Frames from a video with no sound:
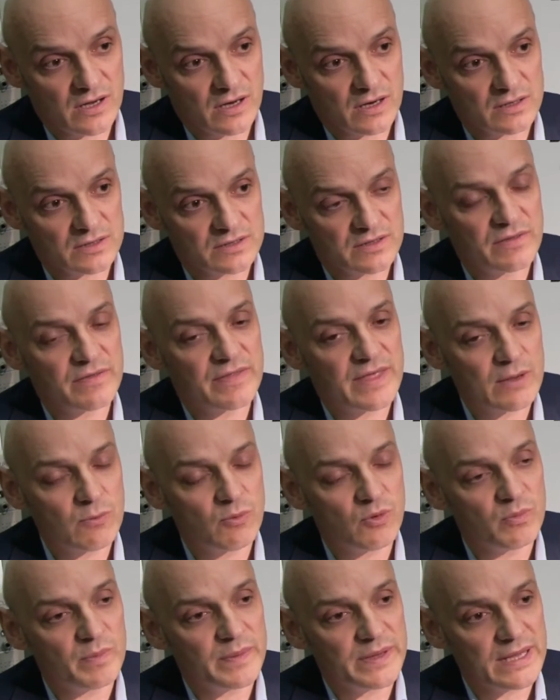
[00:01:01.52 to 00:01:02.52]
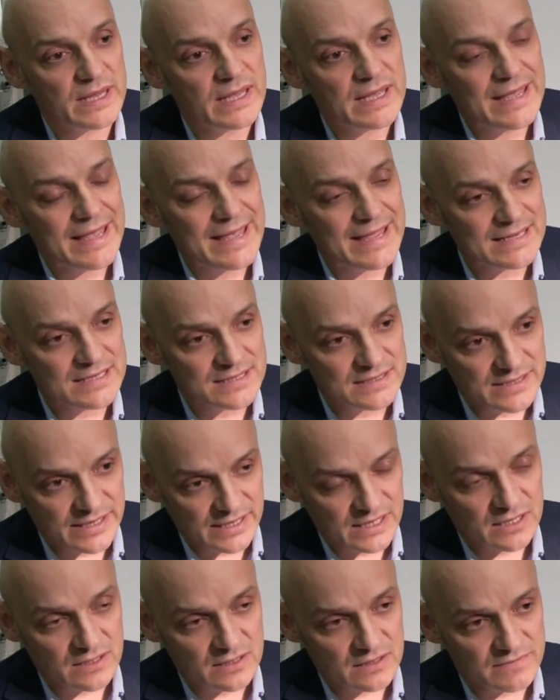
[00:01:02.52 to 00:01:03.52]
the heart, that they will be
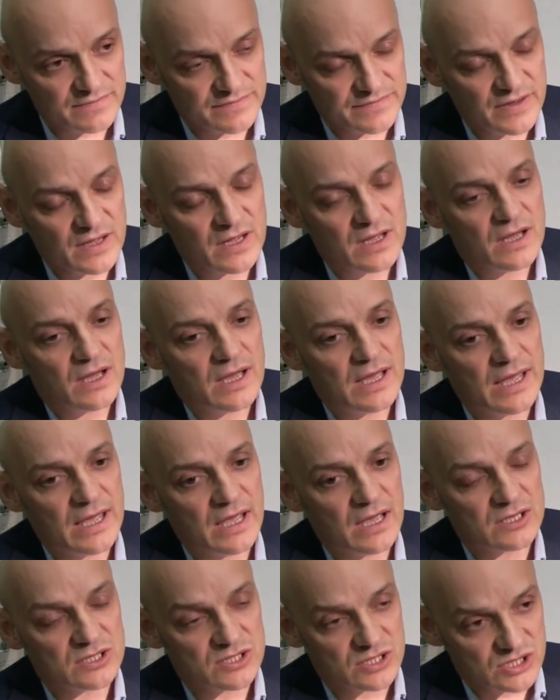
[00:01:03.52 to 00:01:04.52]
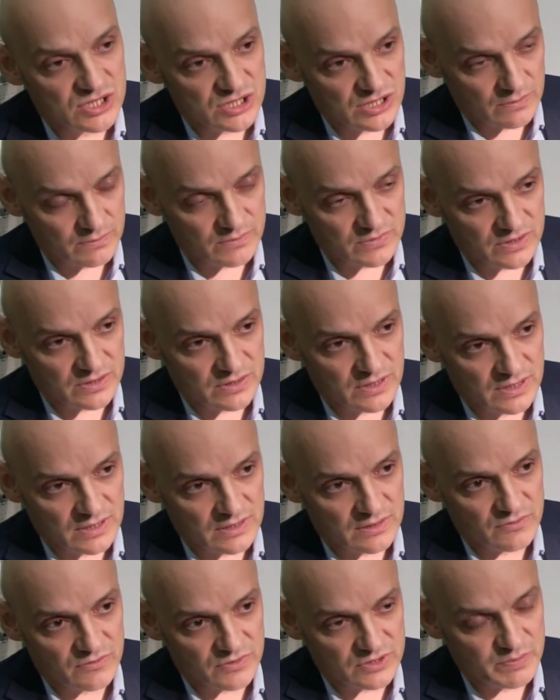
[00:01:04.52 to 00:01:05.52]
indicative to some
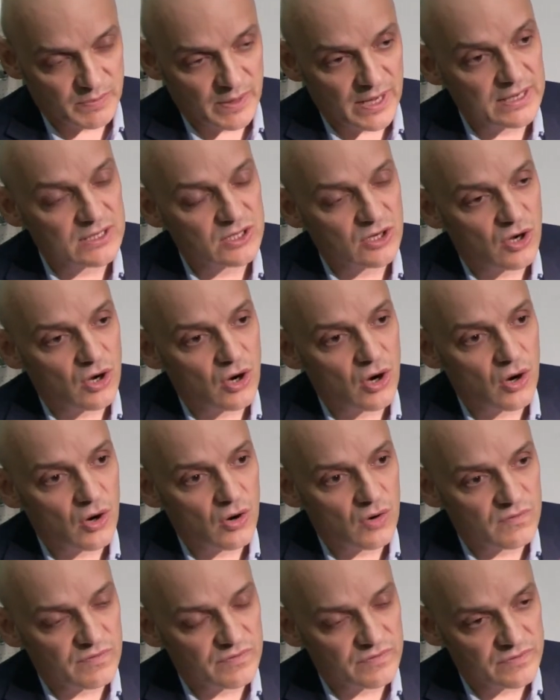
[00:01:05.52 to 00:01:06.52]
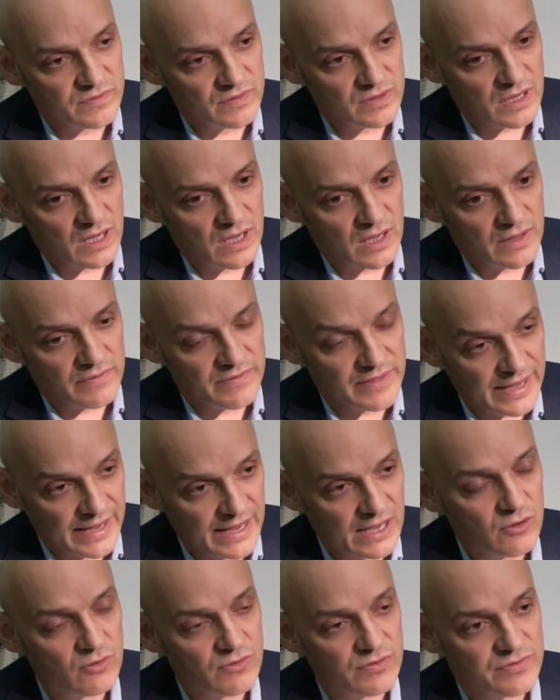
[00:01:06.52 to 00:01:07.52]
respect of the
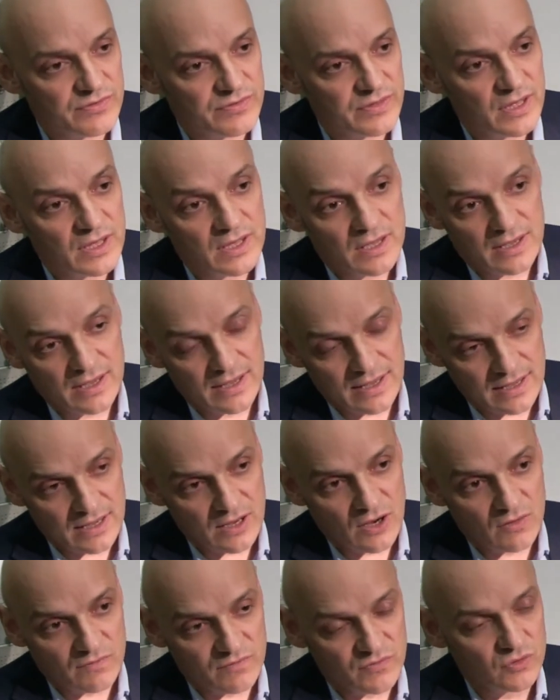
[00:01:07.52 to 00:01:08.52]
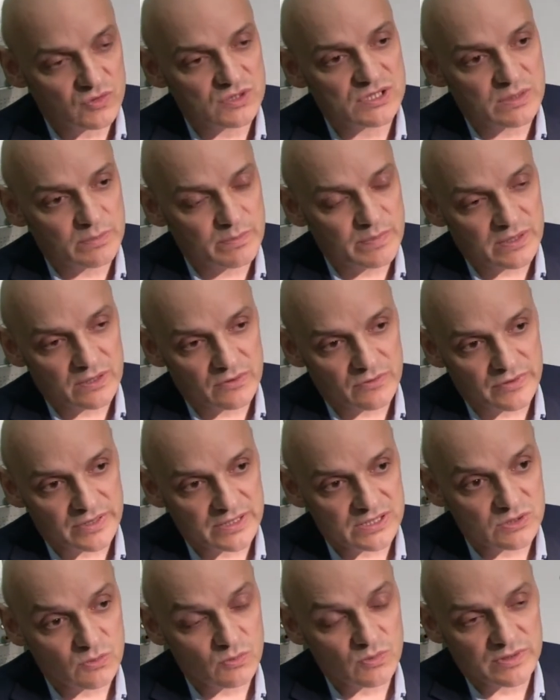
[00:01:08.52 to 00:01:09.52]
health of those
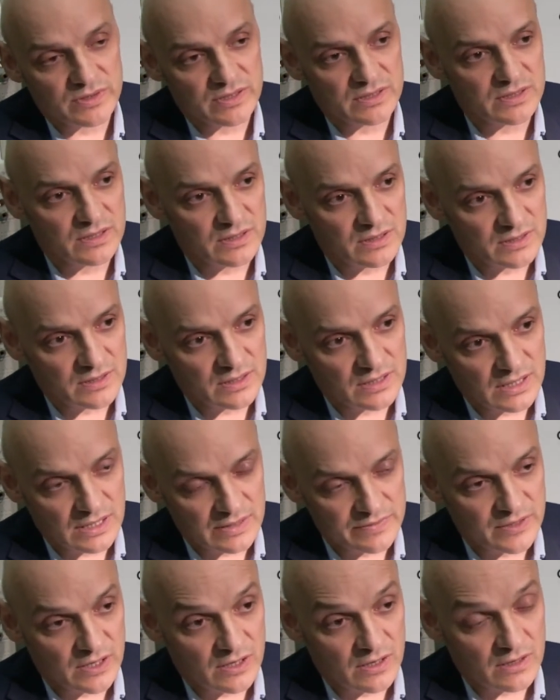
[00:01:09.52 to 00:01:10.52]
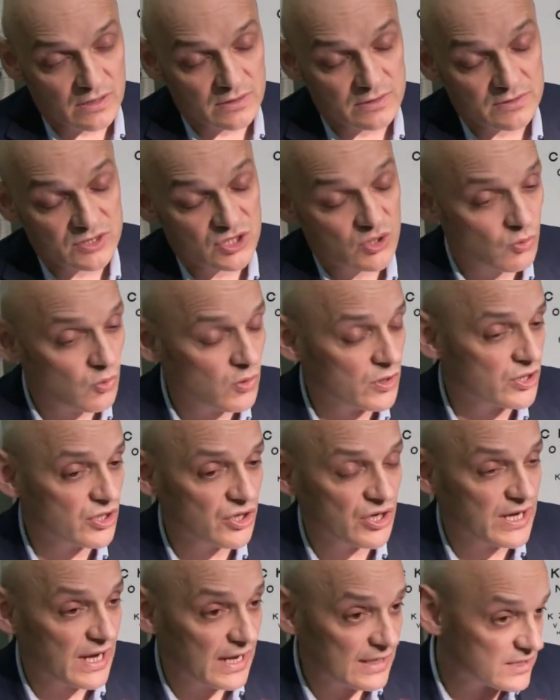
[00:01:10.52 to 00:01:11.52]
capillaries within the heart. So where
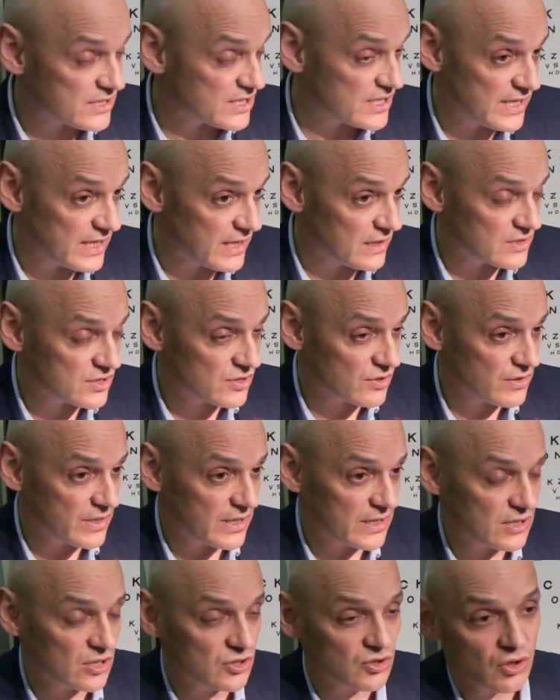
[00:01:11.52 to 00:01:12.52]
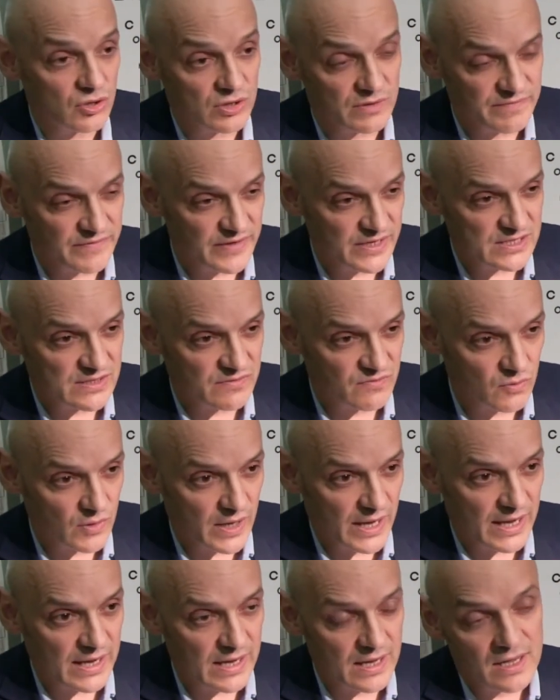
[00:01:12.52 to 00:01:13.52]
you can't see it, certainly in a non-invasive
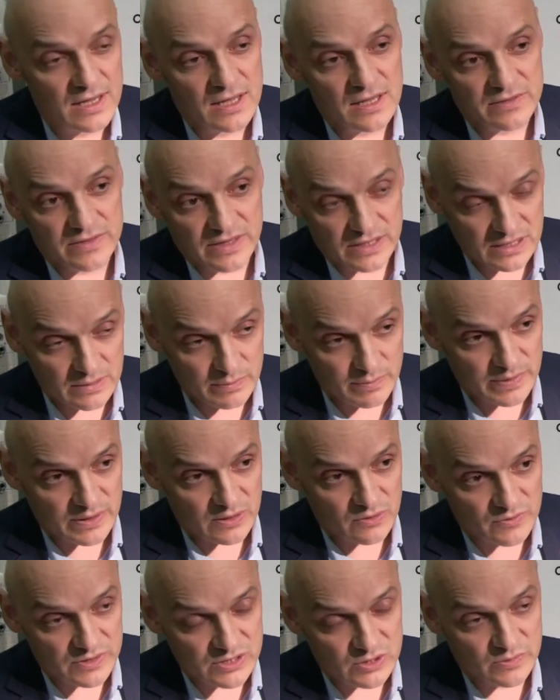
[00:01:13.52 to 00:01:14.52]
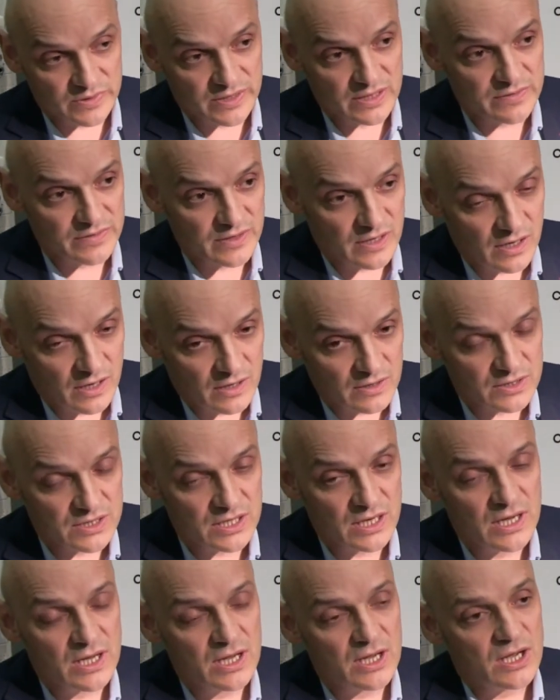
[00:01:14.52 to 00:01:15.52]
way, the capillaries within the
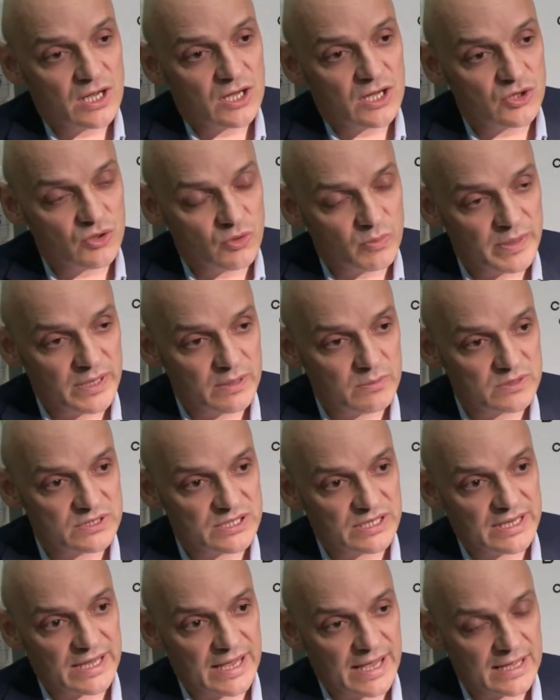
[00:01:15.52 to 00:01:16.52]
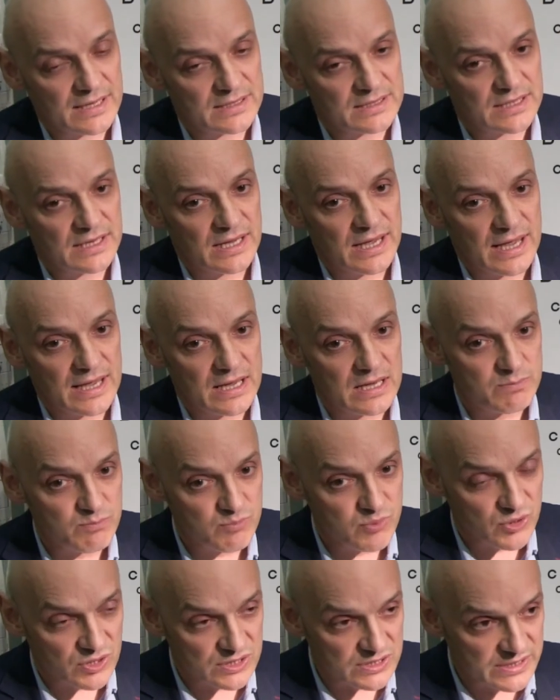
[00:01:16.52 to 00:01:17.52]
heart, you'll be able to get a
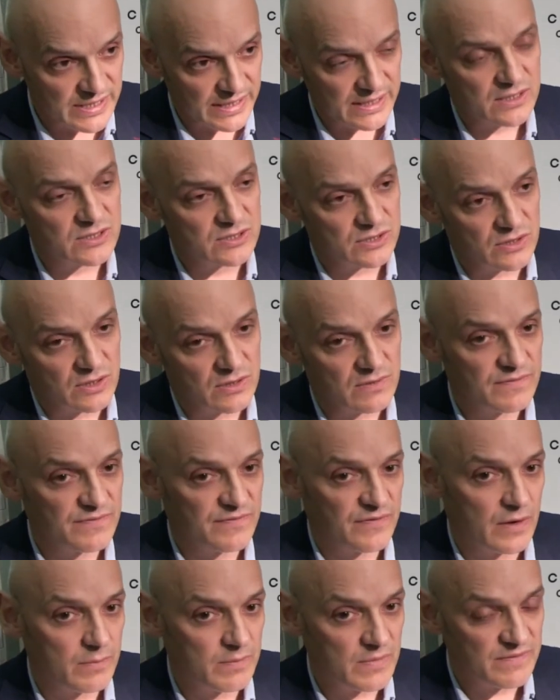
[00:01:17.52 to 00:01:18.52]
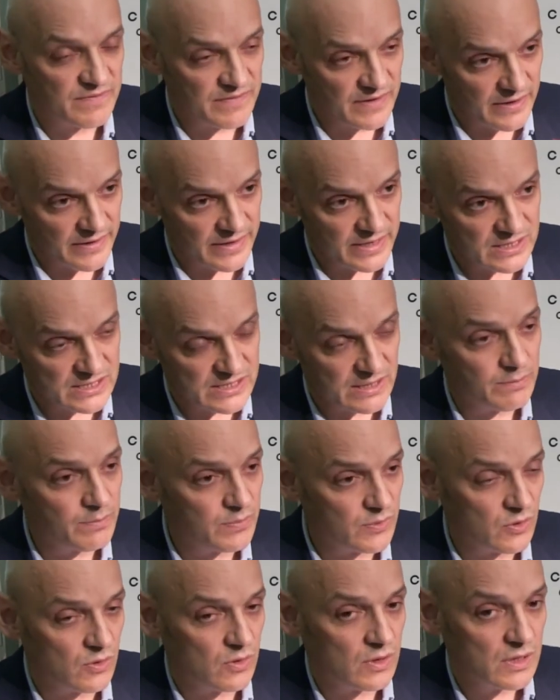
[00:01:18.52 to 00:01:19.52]
predictor from a very
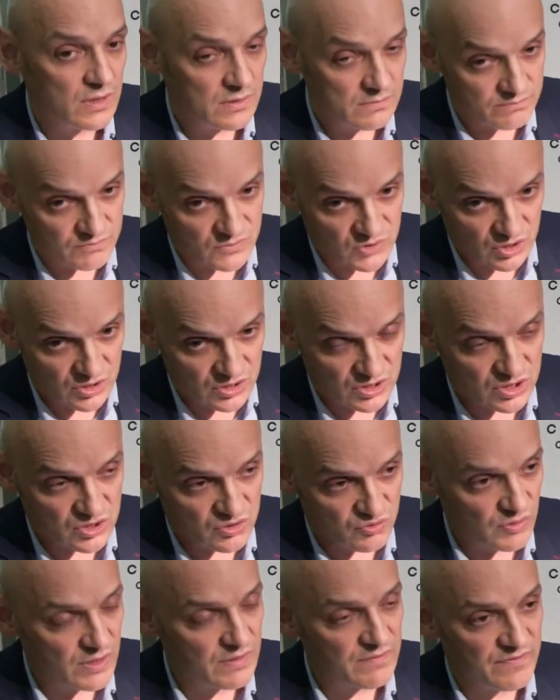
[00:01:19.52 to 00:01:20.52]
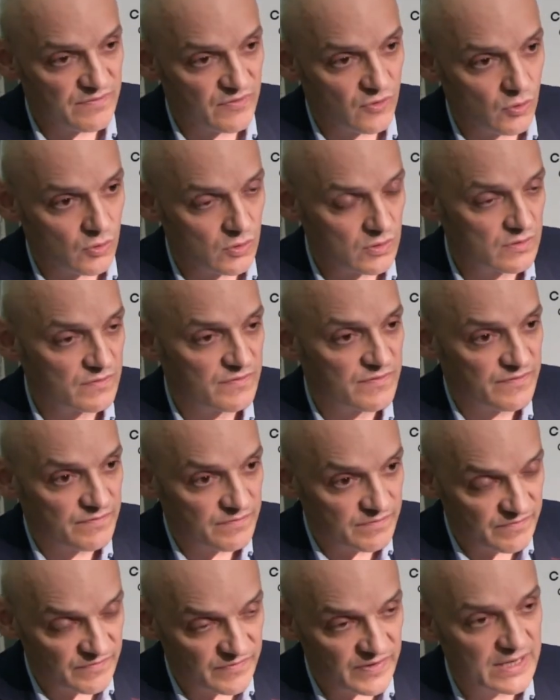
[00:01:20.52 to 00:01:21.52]
simple, just straightforward
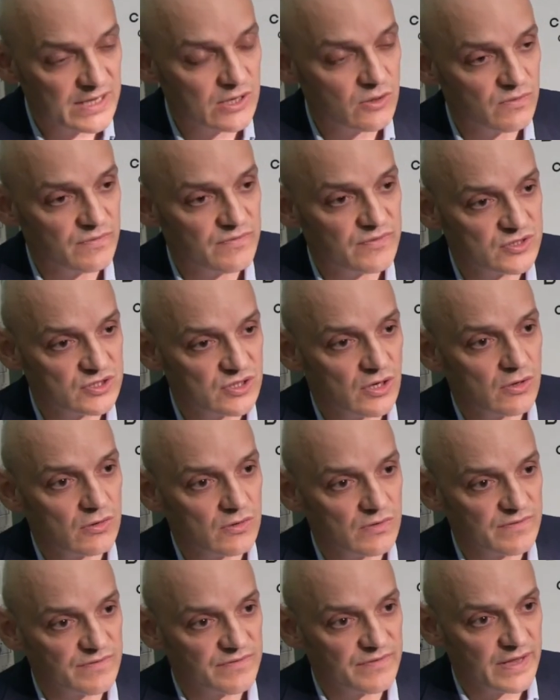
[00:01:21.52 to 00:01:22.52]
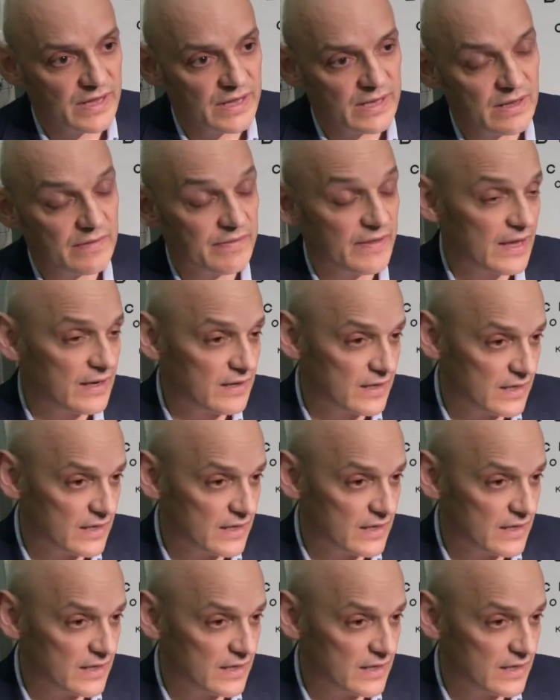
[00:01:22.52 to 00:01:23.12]
video photography, and